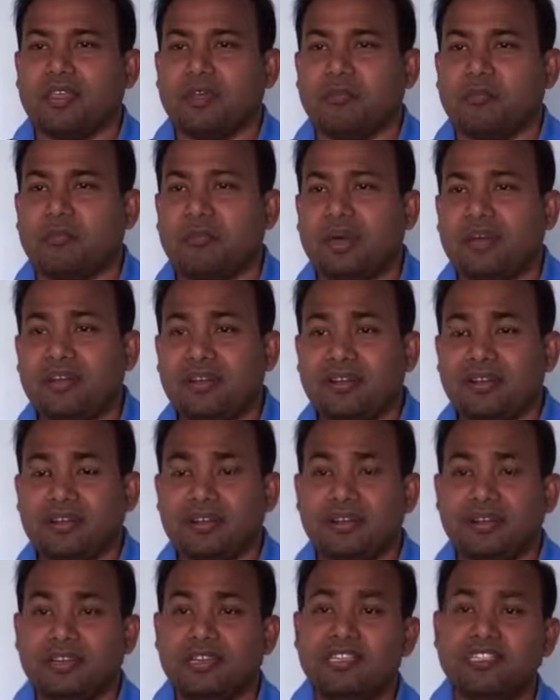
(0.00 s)
But
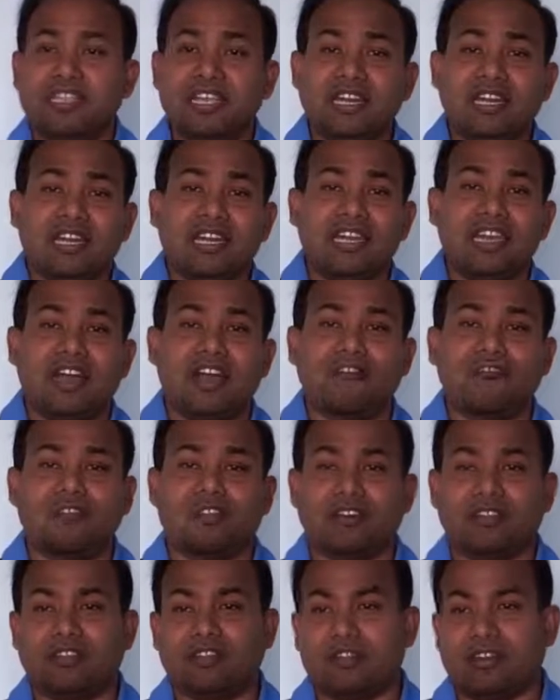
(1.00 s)
recently,
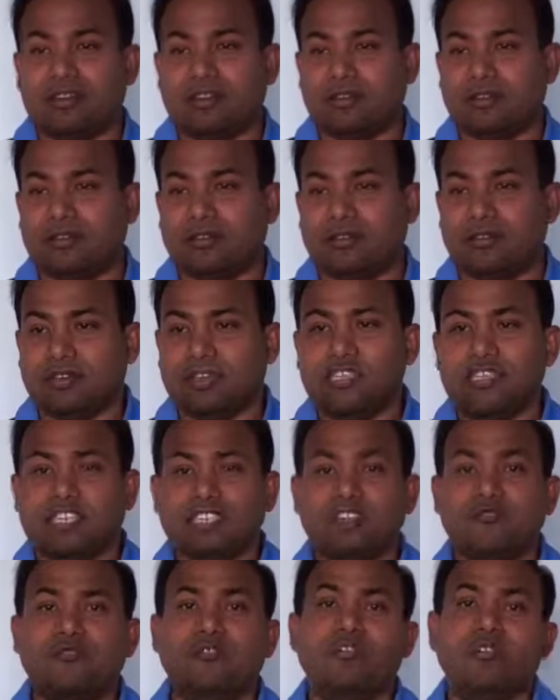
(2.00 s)
after the
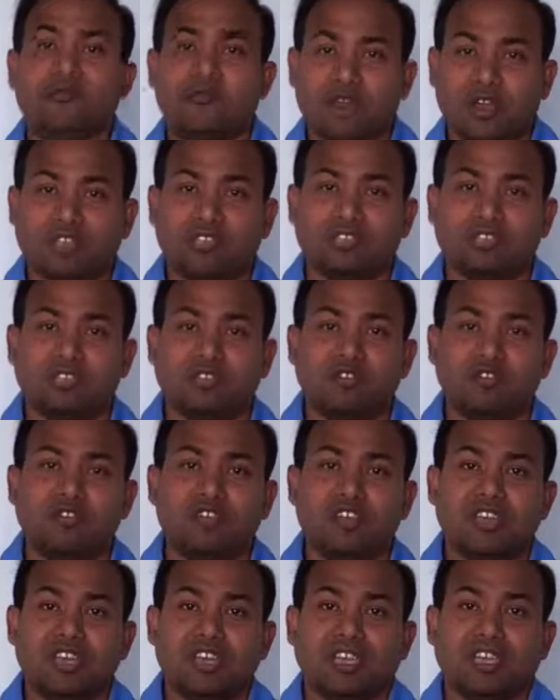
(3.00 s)
industry 4.0,
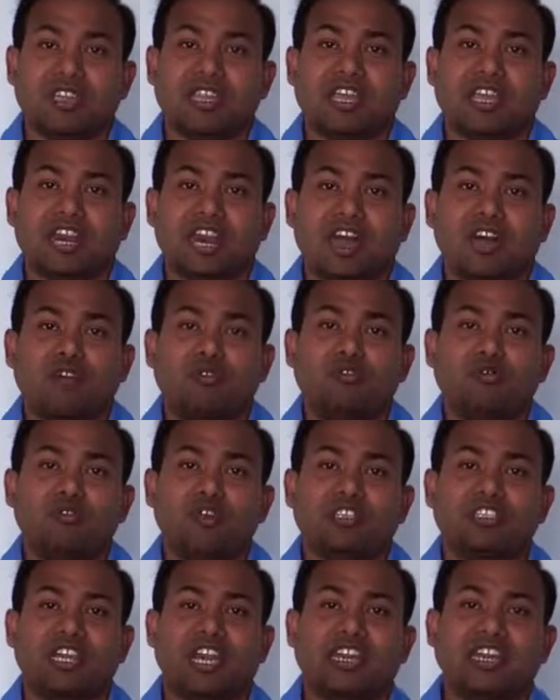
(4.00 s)
the cloud
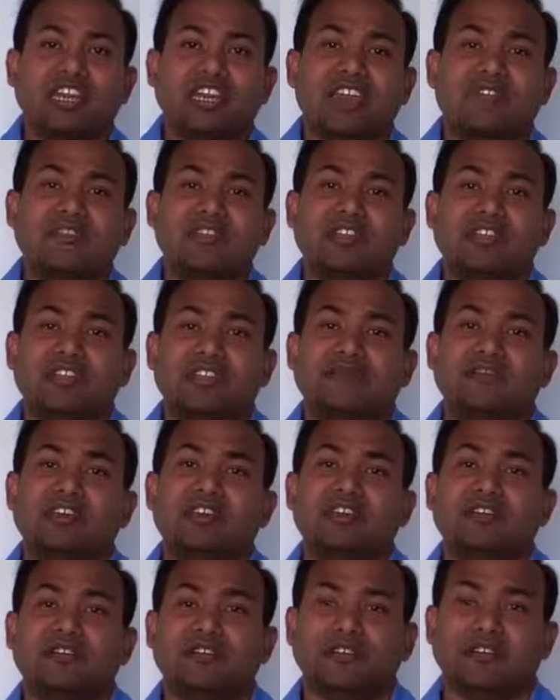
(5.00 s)
was started having
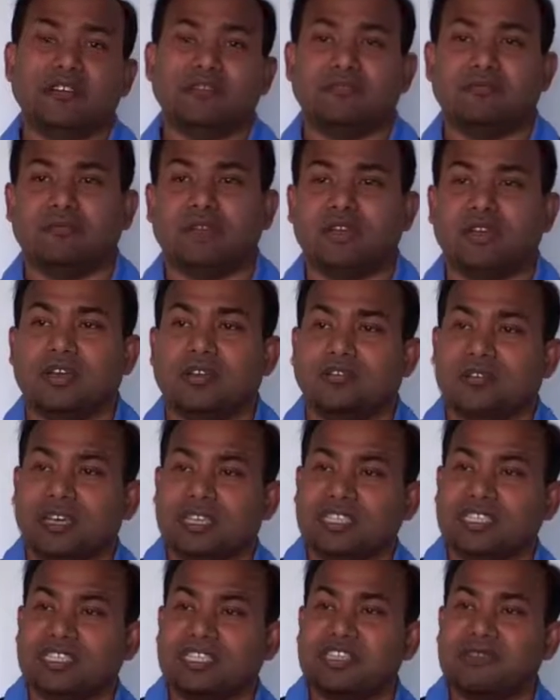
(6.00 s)
different
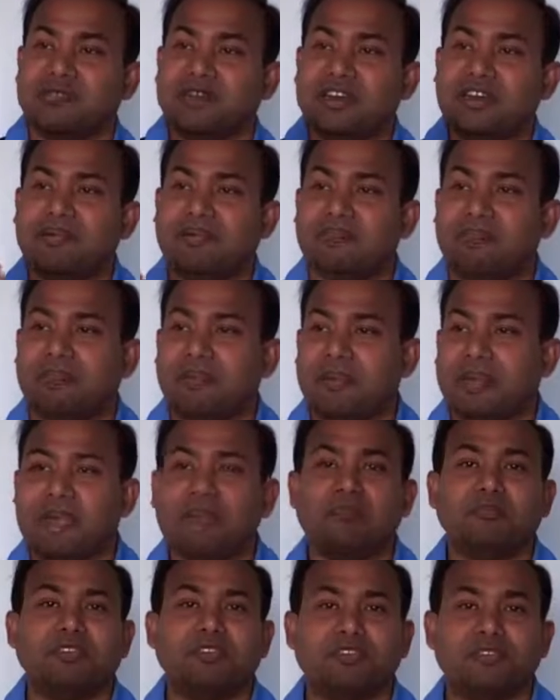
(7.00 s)
different
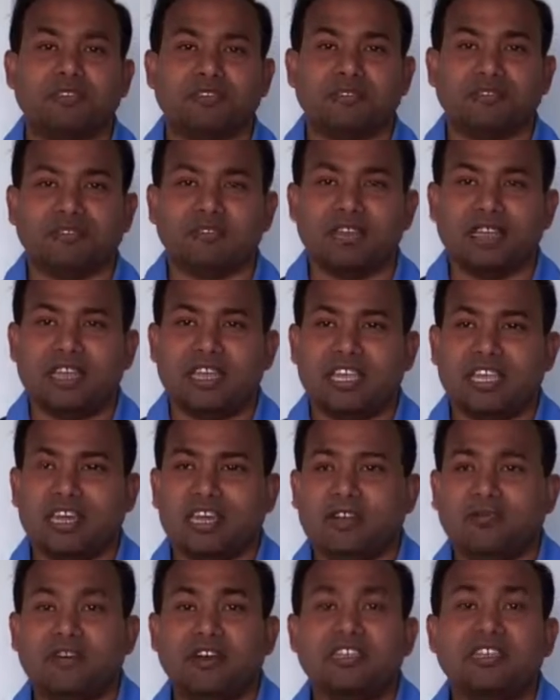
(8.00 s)
parameters,
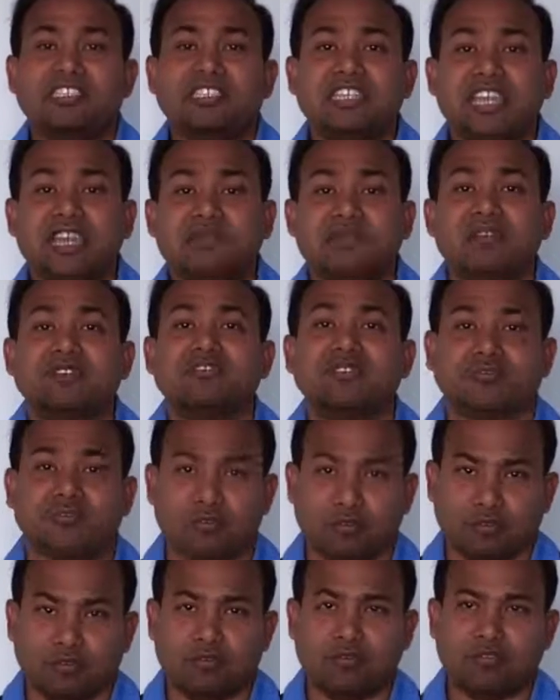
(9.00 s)
different segments of
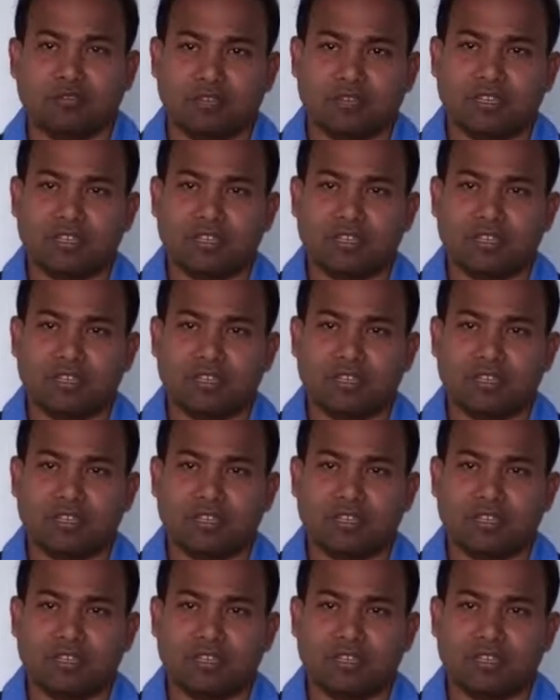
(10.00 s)
use.